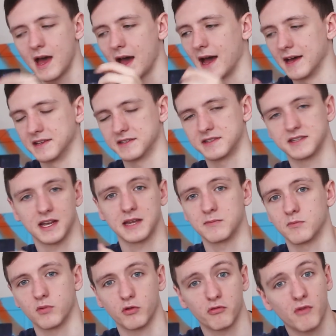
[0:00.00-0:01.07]
as
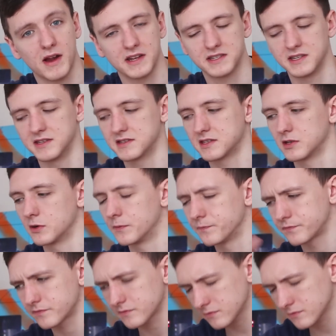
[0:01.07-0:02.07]
time progresses. So